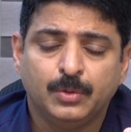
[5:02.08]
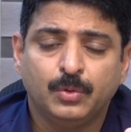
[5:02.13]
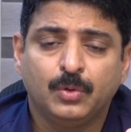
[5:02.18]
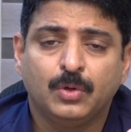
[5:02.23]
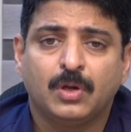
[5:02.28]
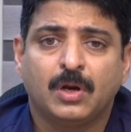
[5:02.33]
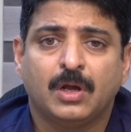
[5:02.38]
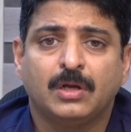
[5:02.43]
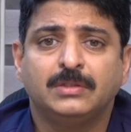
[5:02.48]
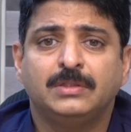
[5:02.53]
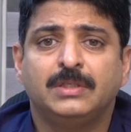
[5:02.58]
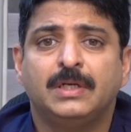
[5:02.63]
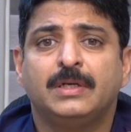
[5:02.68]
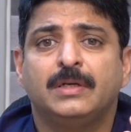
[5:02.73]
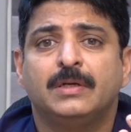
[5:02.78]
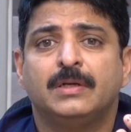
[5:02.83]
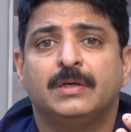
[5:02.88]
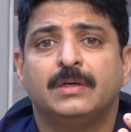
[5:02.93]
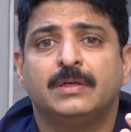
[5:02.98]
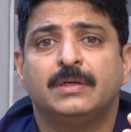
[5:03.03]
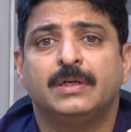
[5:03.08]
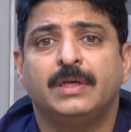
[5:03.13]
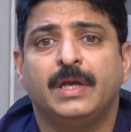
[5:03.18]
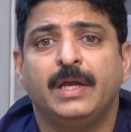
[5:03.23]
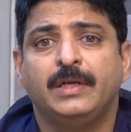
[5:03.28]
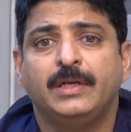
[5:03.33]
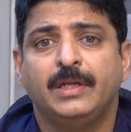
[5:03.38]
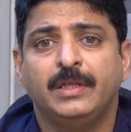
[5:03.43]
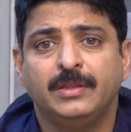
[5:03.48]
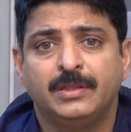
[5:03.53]
you cross that
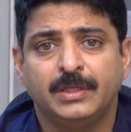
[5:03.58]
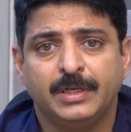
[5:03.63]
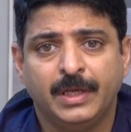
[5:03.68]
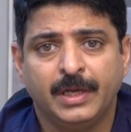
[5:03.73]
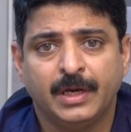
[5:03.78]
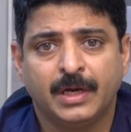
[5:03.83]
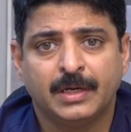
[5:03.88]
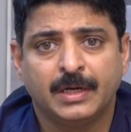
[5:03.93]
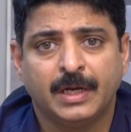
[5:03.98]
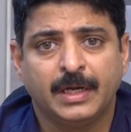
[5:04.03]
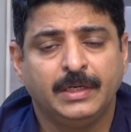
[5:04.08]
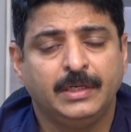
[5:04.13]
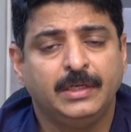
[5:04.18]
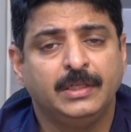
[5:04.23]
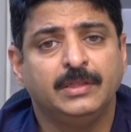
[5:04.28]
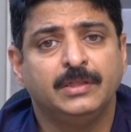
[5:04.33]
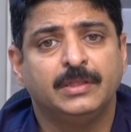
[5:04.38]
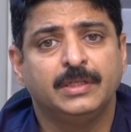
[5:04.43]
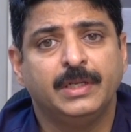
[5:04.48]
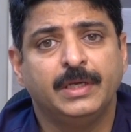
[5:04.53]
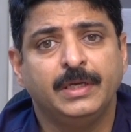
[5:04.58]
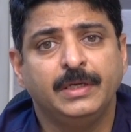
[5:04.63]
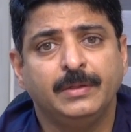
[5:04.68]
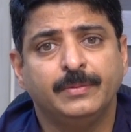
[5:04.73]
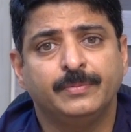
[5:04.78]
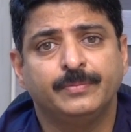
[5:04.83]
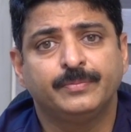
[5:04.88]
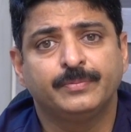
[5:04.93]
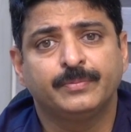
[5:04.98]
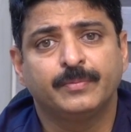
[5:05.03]
18th day or 19th
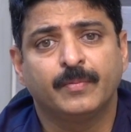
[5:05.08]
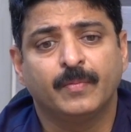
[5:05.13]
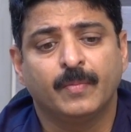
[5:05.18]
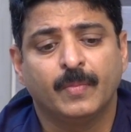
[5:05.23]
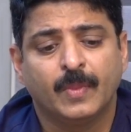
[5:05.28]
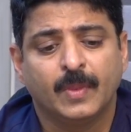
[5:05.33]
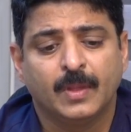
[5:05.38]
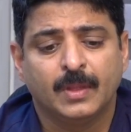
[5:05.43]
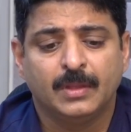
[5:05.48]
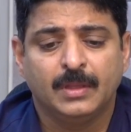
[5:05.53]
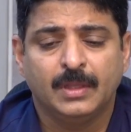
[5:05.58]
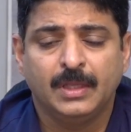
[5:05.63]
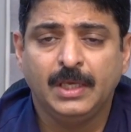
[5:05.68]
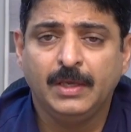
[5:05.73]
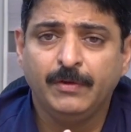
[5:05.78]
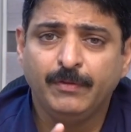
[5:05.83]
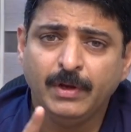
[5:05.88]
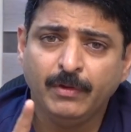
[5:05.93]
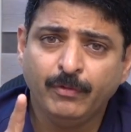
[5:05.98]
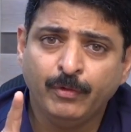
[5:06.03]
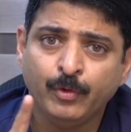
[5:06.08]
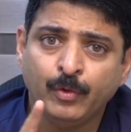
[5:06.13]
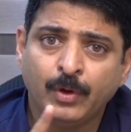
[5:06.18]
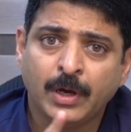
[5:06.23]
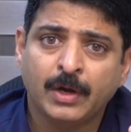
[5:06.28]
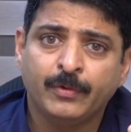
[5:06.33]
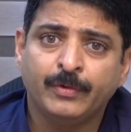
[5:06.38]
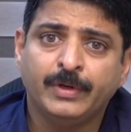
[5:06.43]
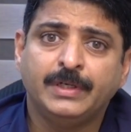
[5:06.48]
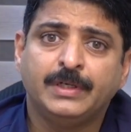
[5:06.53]
day, even if you
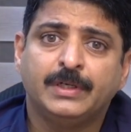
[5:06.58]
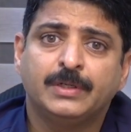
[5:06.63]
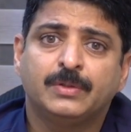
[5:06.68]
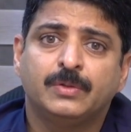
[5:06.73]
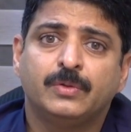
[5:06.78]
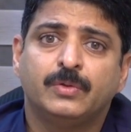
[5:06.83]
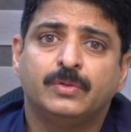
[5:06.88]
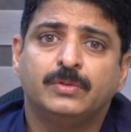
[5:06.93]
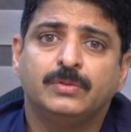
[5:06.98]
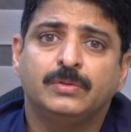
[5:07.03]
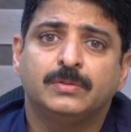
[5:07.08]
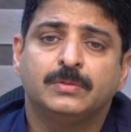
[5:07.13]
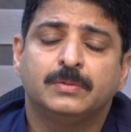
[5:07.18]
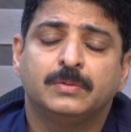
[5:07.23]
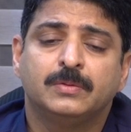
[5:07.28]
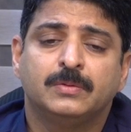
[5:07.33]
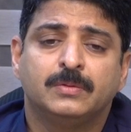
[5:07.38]
have intercourse,